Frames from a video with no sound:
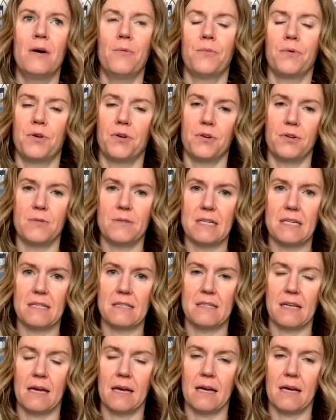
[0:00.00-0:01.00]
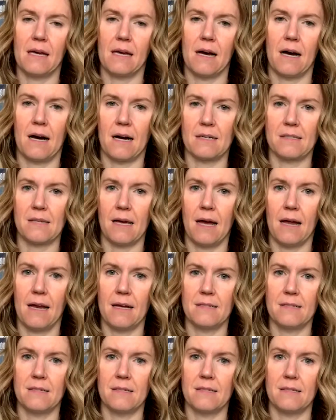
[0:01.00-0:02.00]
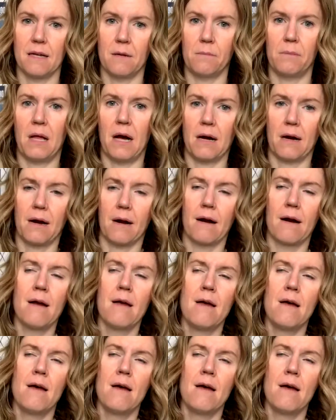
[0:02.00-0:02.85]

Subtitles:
when you're using zinc oxide as a sun blocker.